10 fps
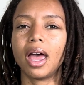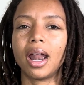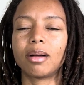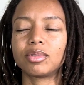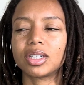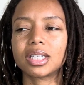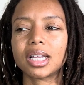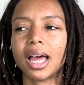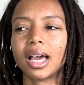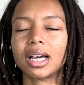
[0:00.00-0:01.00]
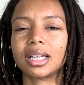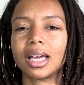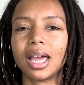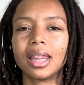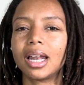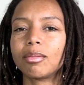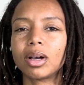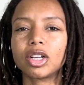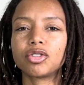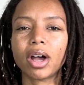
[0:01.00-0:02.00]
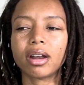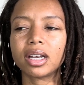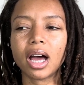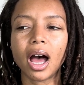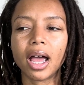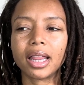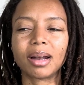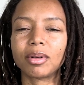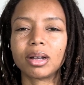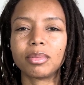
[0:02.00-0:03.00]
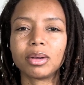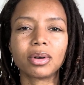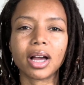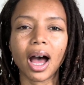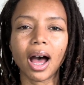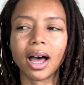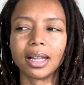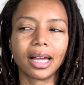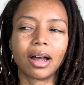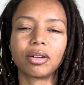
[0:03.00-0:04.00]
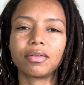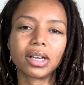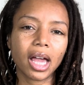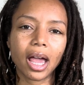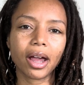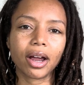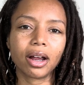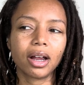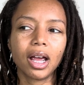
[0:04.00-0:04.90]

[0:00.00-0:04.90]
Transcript: And I'm just like, and then I'm gonna drown and die, and then I'm gonna be with God. Like, I don't even care.